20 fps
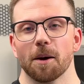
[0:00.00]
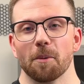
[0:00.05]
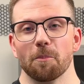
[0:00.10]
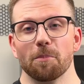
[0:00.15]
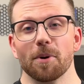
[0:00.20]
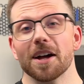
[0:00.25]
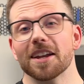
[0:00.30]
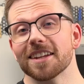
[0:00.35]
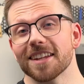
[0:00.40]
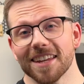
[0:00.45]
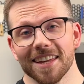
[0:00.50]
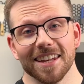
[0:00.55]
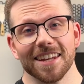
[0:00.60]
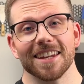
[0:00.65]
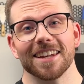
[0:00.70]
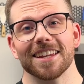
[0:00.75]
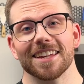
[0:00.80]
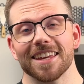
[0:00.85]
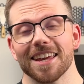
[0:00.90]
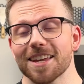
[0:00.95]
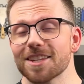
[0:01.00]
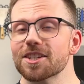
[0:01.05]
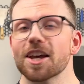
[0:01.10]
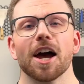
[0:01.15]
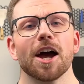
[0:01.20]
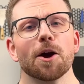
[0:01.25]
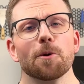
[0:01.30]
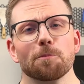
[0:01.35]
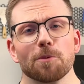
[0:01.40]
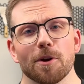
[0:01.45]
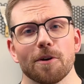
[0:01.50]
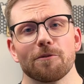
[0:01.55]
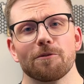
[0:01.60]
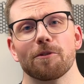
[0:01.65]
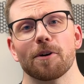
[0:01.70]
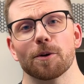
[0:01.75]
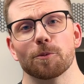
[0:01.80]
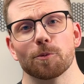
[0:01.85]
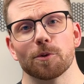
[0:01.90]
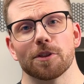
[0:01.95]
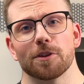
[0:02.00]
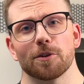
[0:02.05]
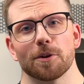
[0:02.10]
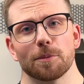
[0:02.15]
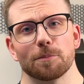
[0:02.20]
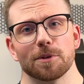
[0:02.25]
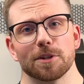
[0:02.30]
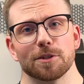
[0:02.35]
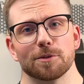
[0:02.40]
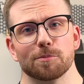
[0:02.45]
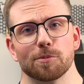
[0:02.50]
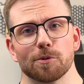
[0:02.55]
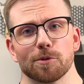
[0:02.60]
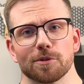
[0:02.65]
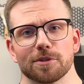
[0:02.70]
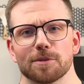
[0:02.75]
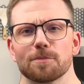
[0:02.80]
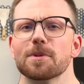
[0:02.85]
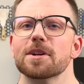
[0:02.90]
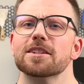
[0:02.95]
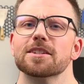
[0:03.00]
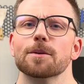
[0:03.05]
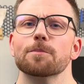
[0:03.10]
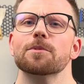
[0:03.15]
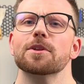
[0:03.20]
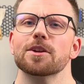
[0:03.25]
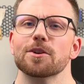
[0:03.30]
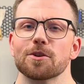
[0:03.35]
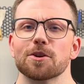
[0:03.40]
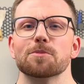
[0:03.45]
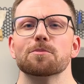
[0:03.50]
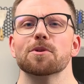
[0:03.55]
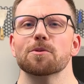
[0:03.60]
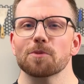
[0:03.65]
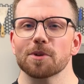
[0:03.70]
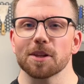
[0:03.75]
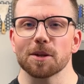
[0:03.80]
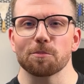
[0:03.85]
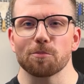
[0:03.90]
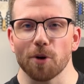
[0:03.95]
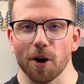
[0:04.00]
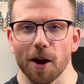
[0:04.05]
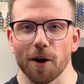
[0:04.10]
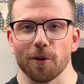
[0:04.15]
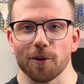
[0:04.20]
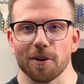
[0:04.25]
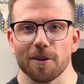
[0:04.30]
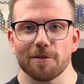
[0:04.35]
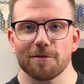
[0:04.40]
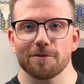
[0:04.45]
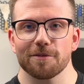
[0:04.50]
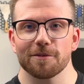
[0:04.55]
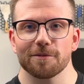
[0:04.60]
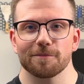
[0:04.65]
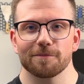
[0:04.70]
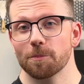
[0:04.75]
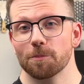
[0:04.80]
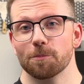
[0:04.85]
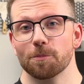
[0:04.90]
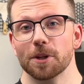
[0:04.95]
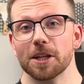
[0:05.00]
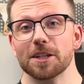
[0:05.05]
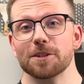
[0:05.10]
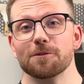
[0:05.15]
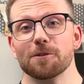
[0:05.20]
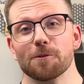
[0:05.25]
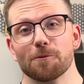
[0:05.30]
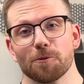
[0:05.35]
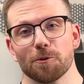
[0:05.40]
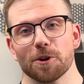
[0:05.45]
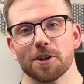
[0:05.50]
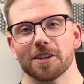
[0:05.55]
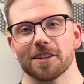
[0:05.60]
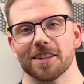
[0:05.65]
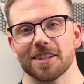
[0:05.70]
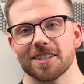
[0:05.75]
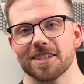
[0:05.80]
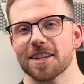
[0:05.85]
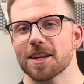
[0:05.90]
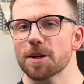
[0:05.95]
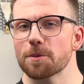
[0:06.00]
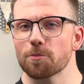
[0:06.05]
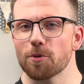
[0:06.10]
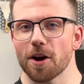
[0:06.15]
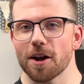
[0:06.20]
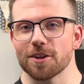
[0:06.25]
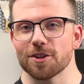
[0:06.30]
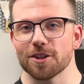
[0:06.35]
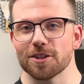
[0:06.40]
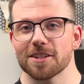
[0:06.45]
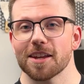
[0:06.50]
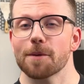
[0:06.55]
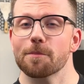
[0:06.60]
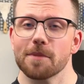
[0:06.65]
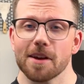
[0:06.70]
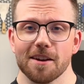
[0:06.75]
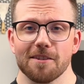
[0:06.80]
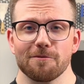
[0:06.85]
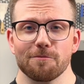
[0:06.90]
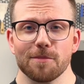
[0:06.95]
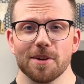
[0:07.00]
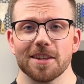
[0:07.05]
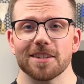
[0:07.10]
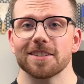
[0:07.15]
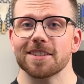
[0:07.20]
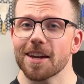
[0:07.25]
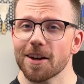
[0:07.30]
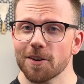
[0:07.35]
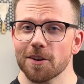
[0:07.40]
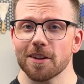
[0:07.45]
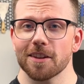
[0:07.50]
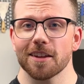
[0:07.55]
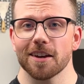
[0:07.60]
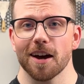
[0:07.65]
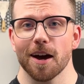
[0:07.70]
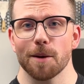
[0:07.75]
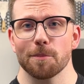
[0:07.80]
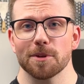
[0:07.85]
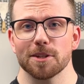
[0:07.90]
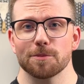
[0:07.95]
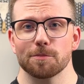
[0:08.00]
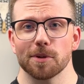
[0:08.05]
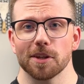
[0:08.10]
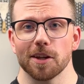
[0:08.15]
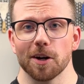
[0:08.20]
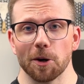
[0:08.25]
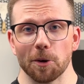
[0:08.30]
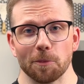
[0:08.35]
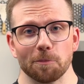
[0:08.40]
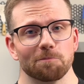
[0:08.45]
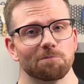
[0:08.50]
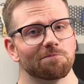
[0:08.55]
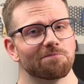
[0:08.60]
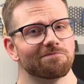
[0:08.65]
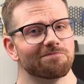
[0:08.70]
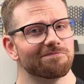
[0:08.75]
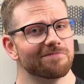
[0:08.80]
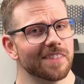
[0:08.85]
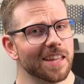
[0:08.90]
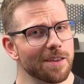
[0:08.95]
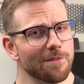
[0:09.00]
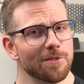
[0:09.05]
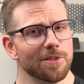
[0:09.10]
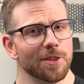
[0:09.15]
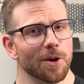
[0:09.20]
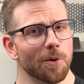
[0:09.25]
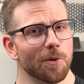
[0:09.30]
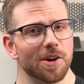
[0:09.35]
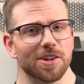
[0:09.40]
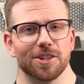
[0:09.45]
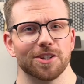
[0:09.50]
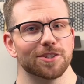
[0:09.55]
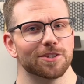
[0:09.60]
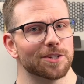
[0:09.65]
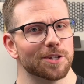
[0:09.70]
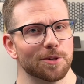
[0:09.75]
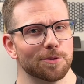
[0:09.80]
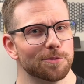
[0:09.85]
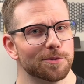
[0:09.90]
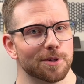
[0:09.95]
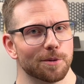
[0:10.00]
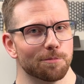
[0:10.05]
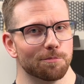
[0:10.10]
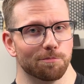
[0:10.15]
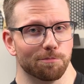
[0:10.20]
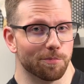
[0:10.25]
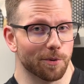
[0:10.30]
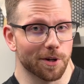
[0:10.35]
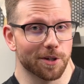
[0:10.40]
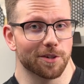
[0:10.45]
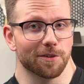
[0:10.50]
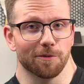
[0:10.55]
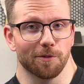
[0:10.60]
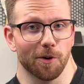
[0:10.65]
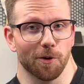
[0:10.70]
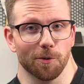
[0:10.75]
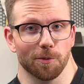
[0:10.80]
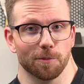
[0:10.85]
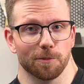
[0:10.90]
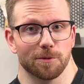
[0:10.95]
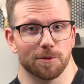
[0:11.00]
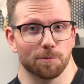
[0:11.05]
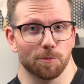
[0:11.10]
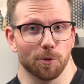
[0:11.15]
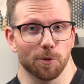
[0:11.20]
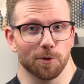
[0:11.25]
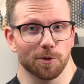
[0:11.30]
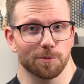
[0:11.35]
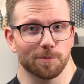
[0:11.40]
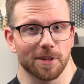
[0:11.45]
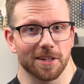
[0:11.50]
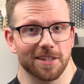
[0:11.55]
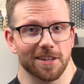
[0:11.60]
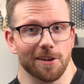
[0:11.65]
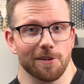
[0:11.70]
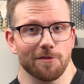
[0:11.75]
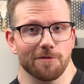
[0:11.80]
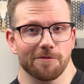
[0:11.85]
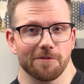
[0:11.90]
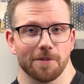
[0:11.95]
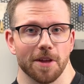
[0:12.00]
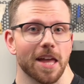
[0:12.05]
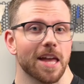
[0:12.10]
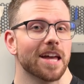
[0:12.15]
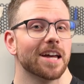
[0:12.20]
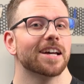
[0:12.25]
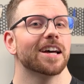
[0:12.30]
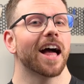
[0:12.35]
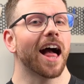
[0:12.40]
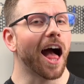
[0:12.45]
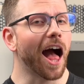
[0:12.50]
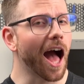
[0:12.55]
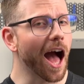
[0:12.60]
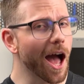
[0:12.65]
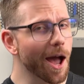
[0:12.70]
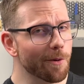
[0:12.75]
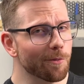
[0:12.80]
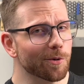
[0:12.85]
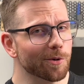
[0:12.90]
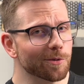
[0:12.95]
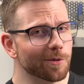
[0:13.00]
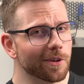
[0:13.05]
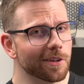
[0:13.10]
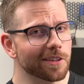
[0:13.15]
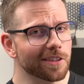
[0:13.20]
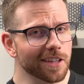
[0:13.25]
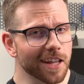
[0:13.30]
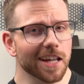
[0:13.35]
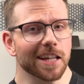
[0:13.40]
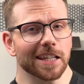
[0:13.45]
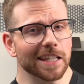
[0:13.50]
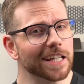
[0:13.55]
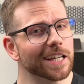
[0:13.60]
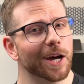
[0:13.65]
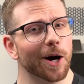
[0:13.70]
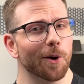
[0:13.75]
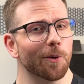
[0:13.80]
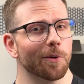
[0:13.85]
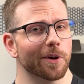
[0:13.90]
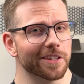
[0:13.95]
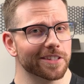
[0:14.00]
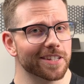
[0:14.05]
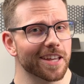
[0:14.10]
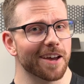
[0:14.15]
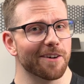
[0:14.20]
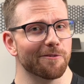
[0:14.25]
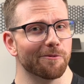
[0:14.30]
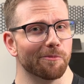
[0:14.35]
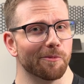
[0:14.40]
But in any case, I hope you have fun with your empty spools and make something you can be really proud of. Please feel free to list any projects I may have missed down in the comments below. Even though I just used a bunch of old spools myself, I will likely always have